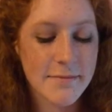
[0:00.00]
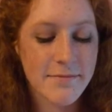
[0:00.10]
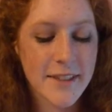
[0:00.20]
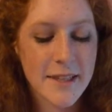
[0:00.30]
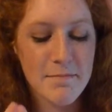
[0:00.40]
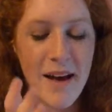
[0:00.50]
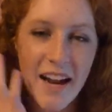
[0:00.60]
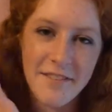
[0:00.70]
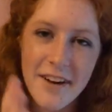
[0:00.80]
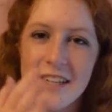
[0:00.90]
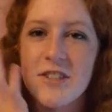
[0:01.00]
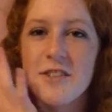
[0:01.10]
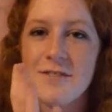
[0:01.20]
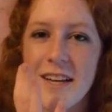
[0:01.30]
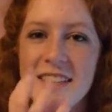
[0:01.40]
It really mattifies
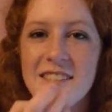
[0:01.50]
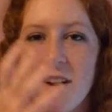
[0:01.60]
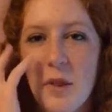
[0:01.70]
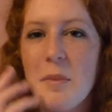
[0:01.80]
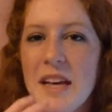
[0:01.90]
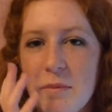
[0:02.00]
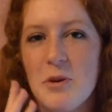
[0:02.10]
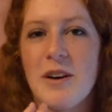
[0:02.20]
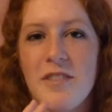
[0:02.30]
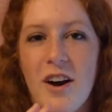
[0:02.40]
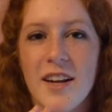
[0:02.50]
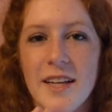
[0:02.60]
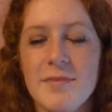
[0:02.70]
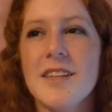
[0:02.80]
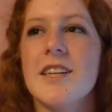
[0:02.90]
your face and all the makeup you have on
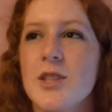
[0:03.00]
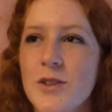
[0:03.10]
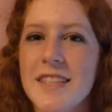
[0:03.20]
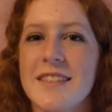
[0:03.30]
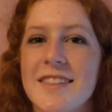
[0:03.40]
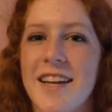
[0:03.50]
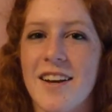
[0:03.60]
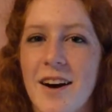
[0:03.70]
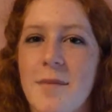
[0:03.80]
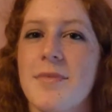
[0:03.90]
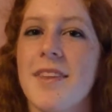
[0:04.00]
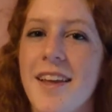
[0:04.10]
it to really stay on.